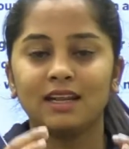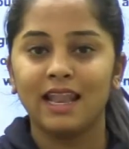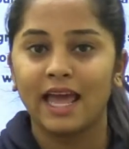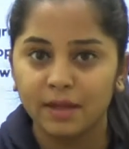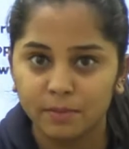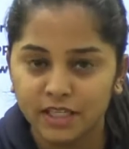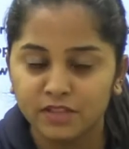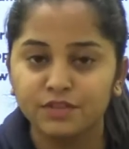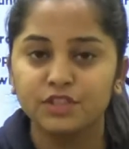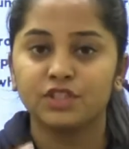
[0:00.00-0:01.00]

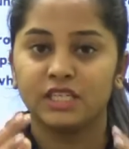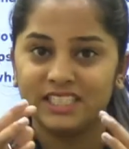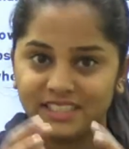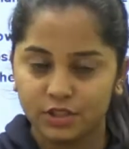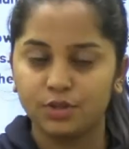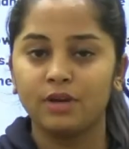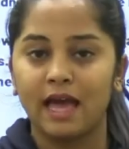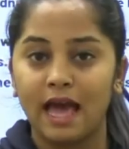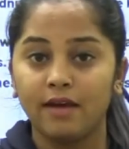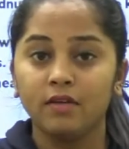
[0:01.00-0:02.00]
climate which it should
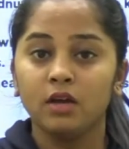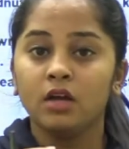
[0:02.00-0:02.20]
have,